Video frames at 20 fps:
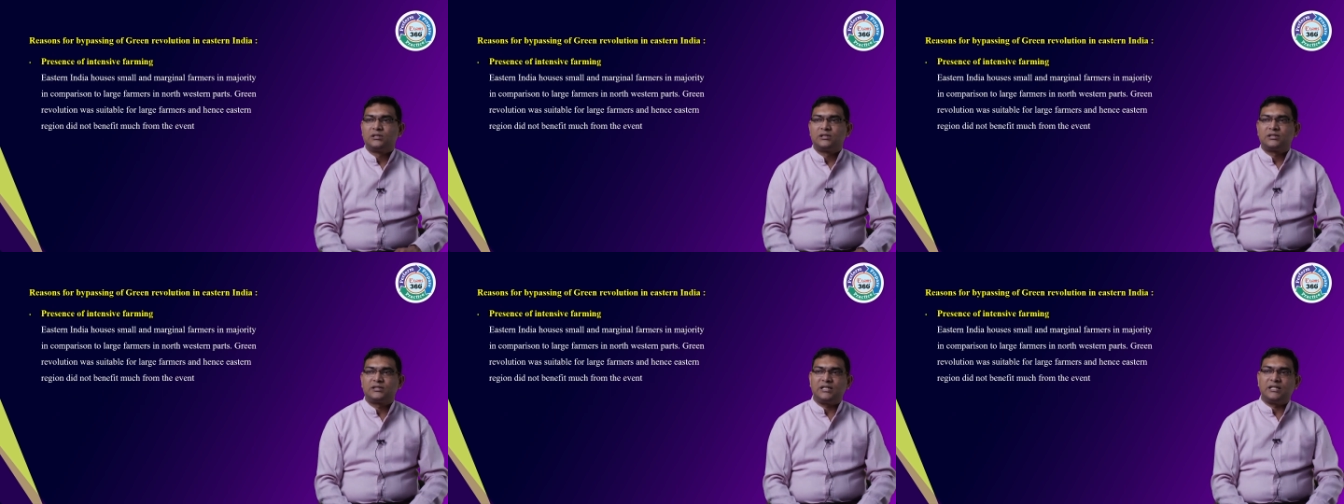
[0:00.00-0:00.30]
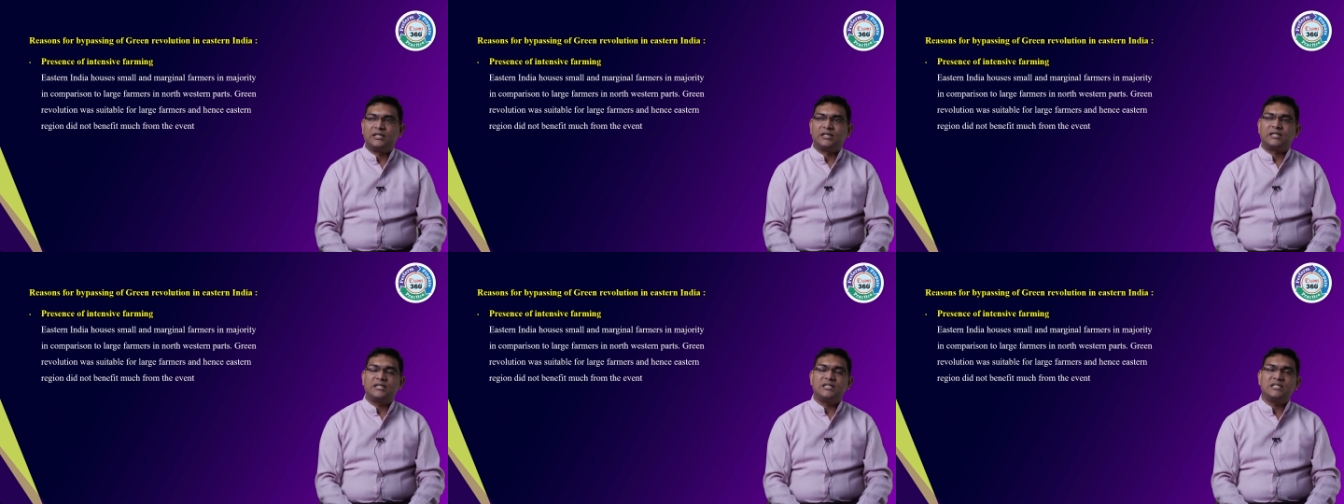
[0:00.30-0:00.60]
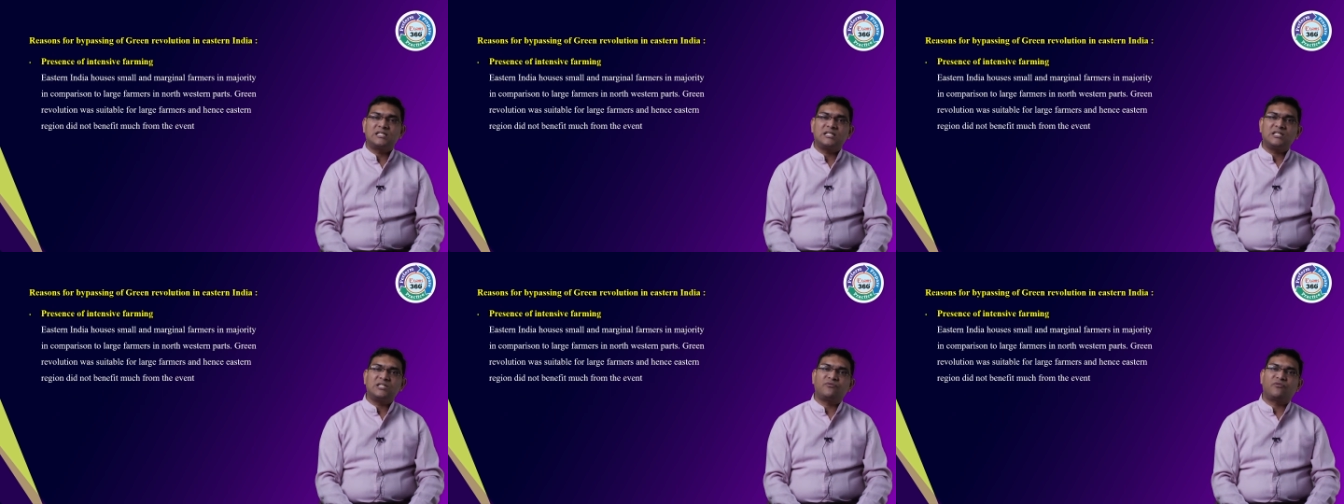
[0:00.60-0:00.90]
See,
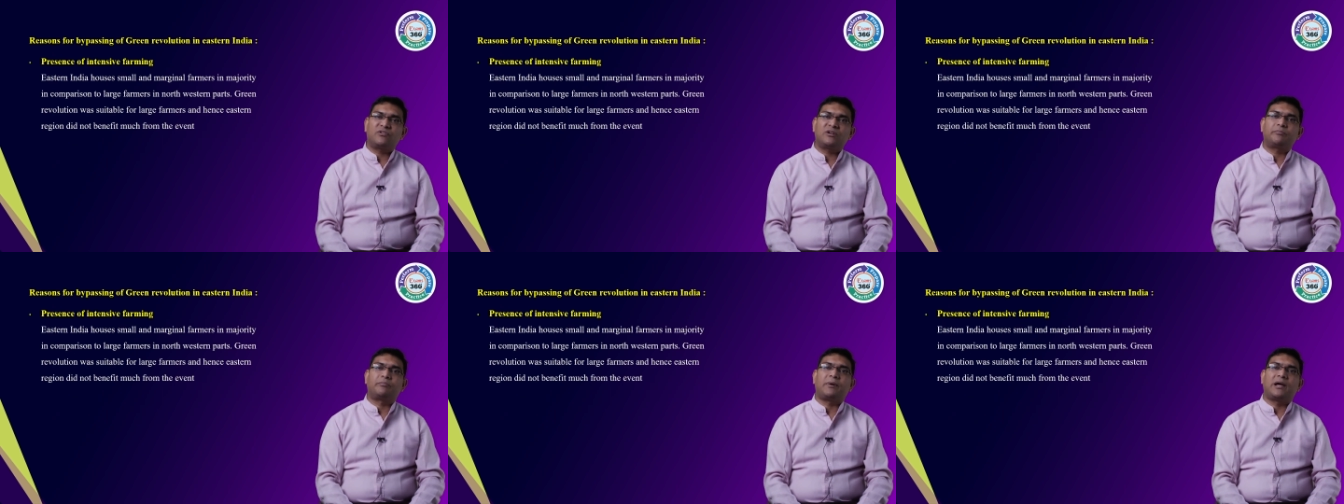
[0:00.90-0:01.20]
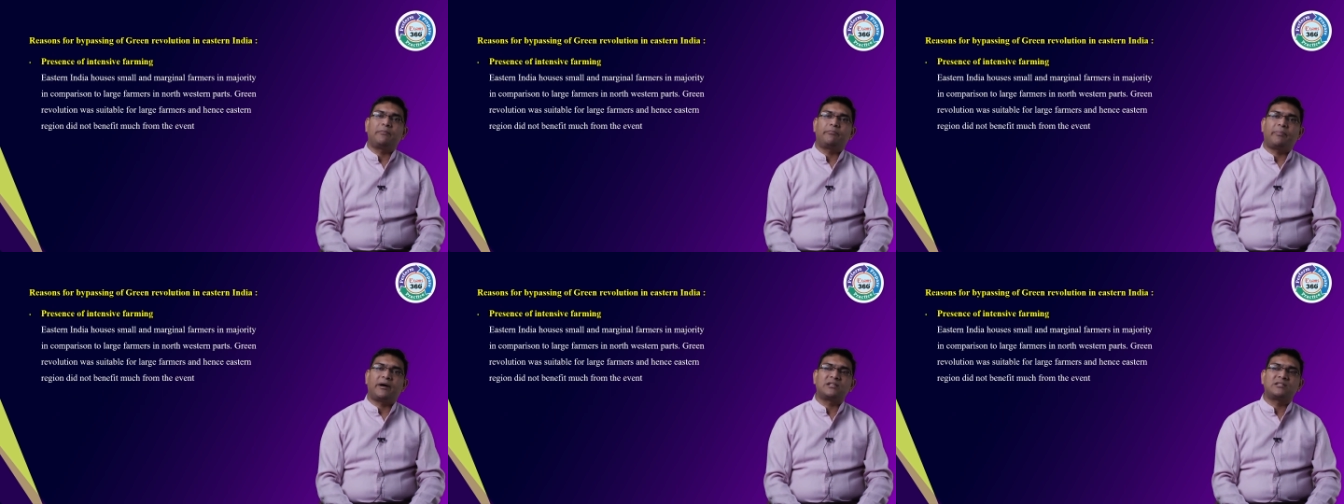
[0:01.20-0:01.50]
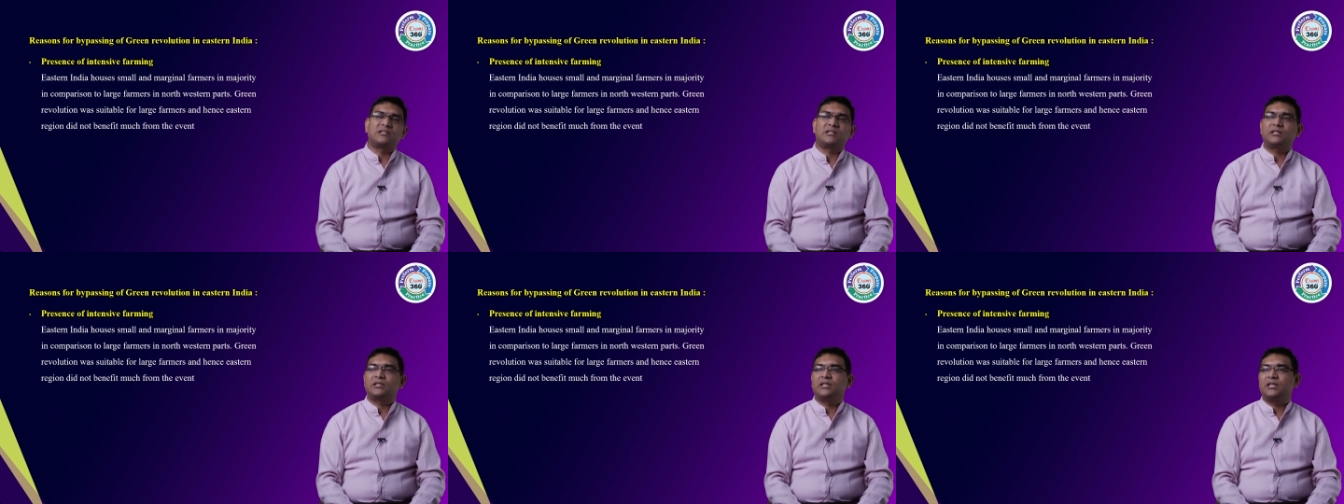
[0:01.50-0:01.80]
reasons for
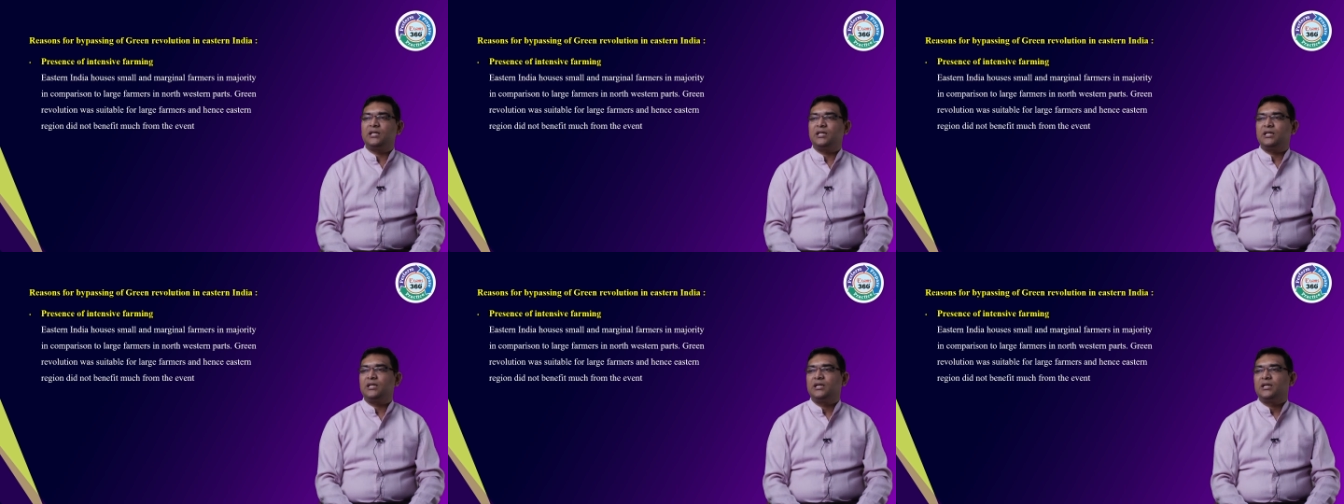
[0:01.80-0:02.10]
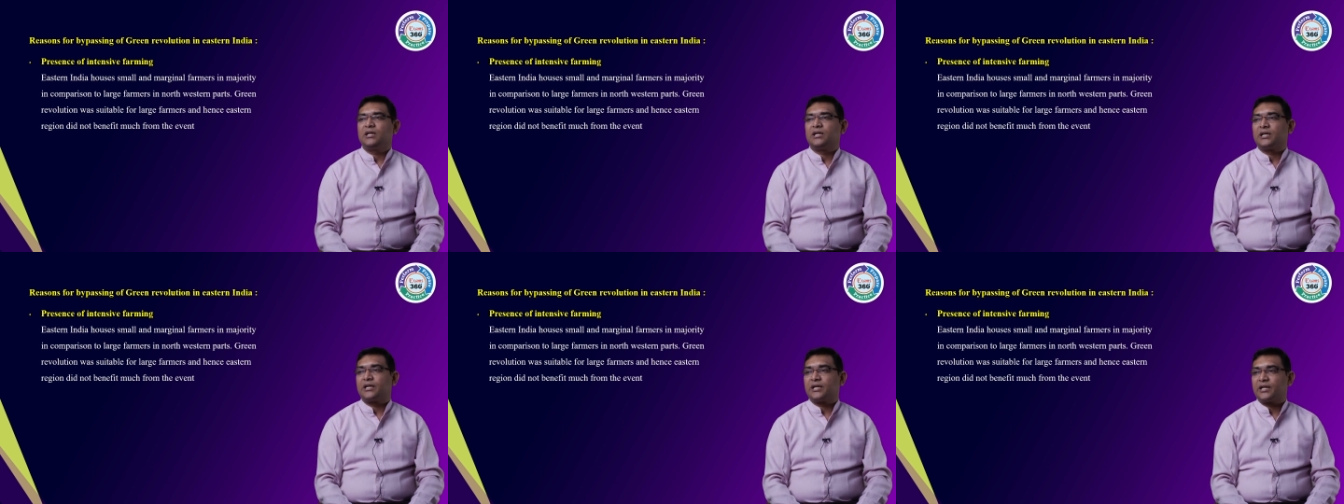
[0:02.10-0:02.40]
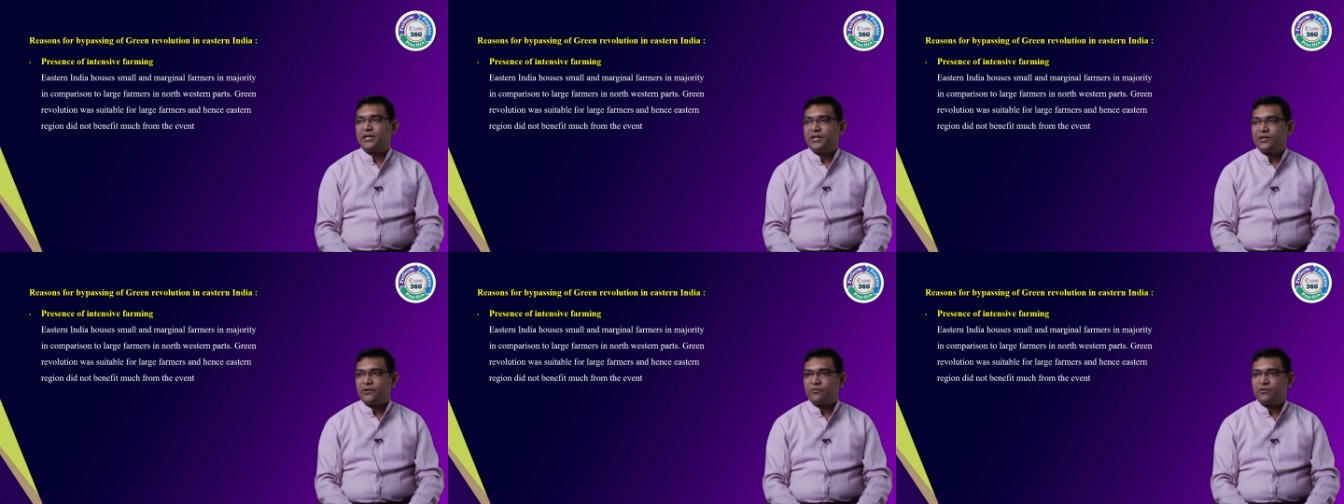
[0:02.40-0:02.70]
bypassing the
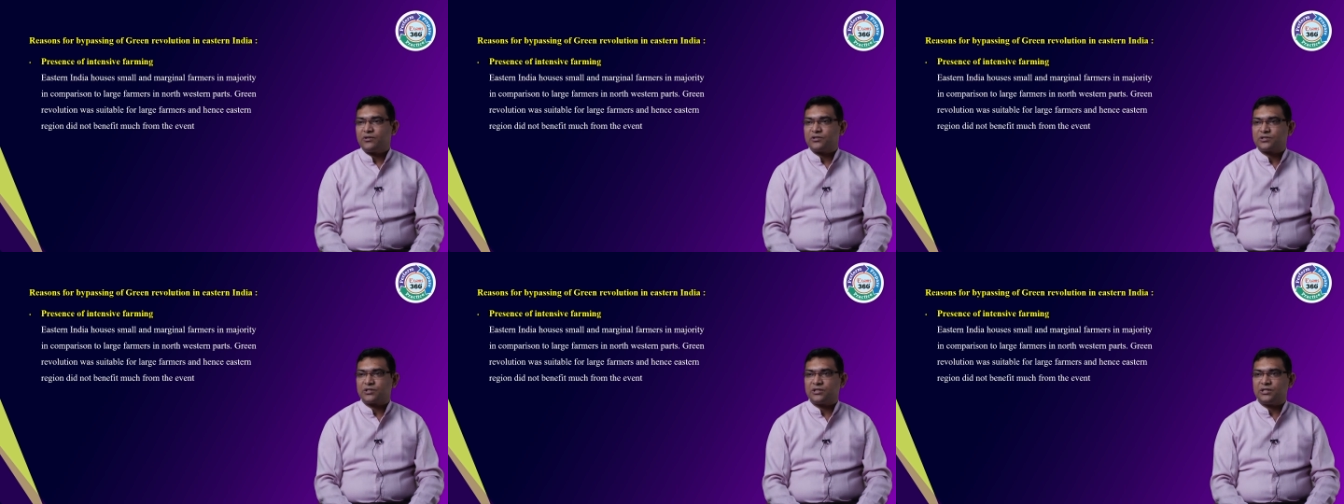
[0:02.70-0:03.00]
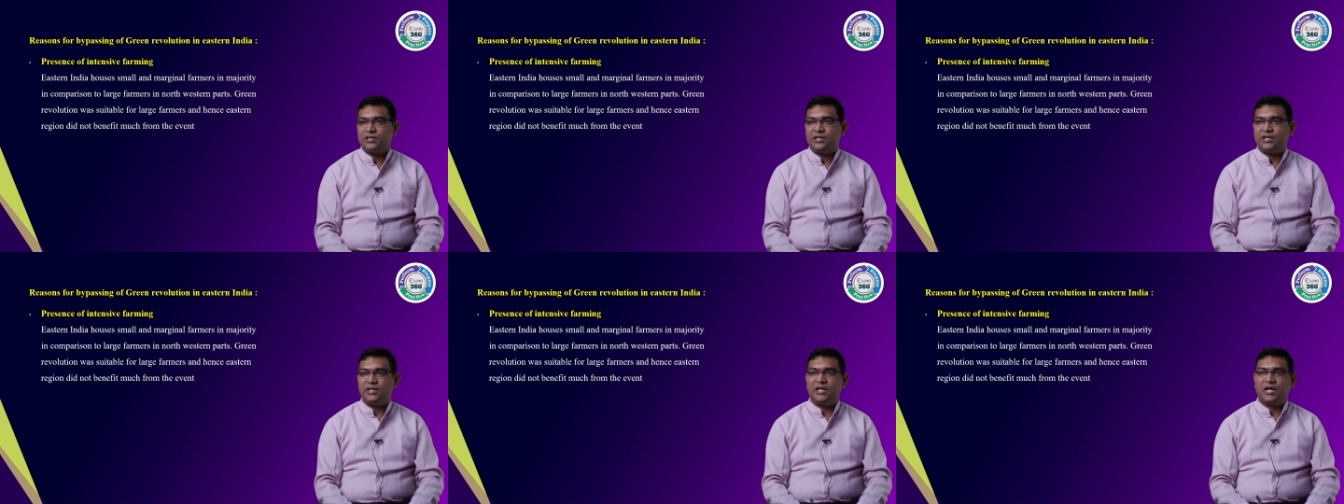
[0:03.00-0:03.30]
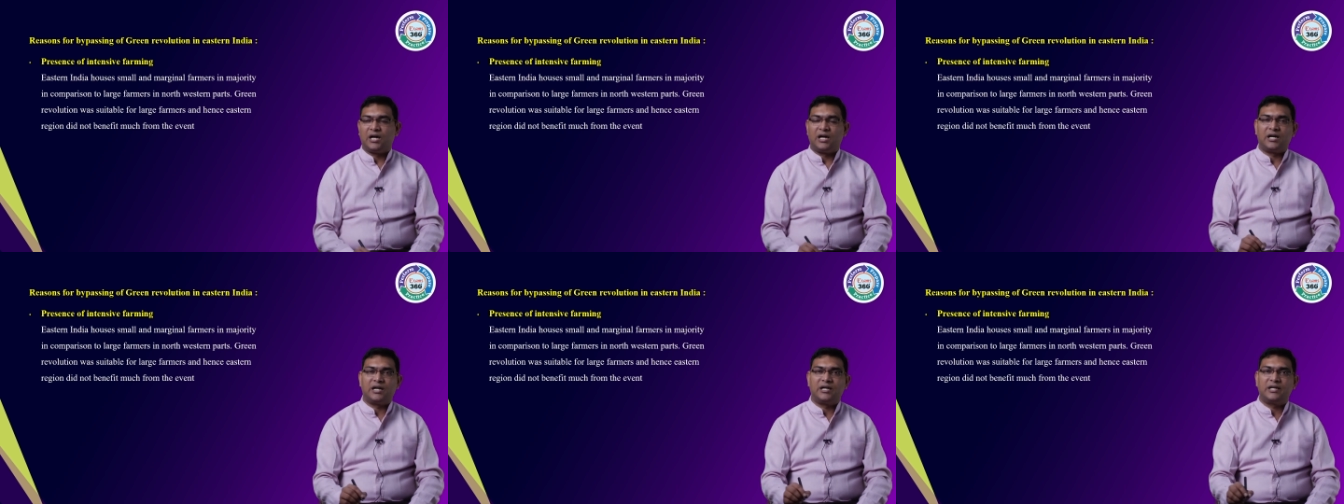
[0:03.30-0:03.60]
Green Revolution in
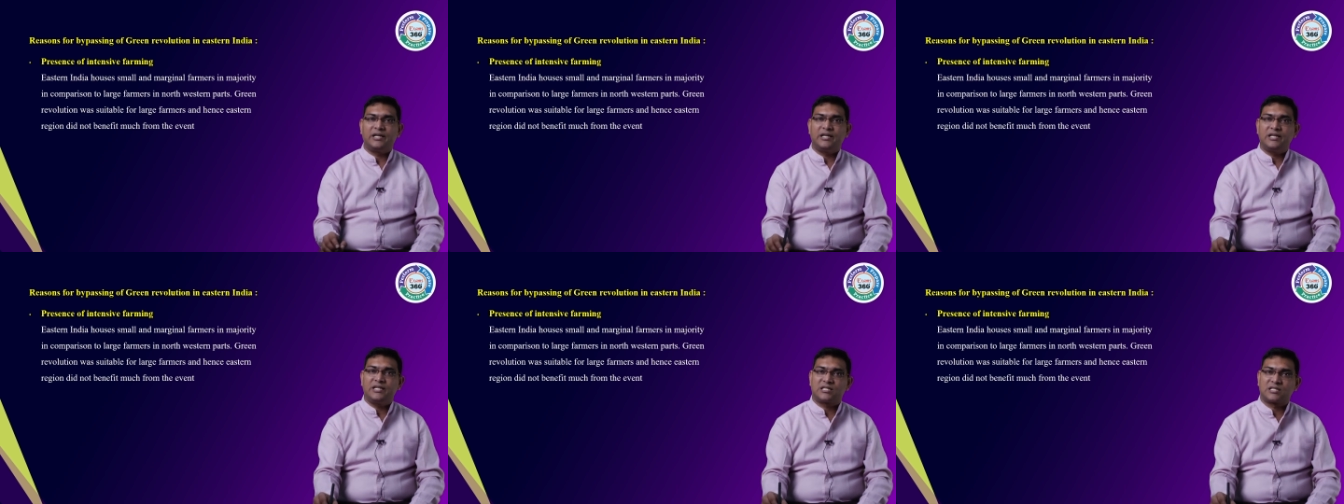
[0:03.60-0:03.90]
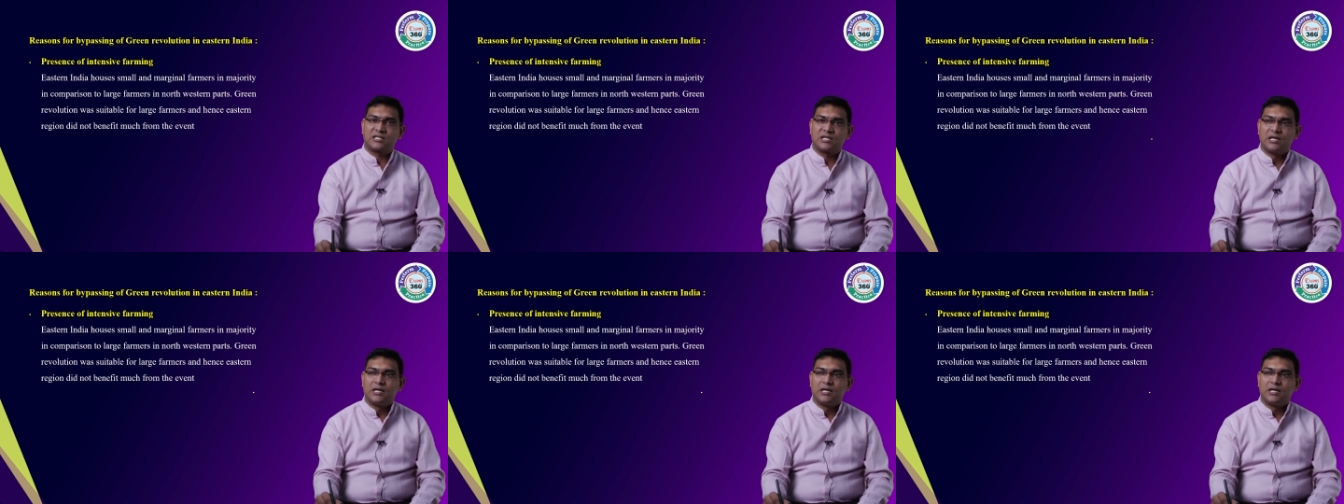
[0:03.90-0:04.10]
India is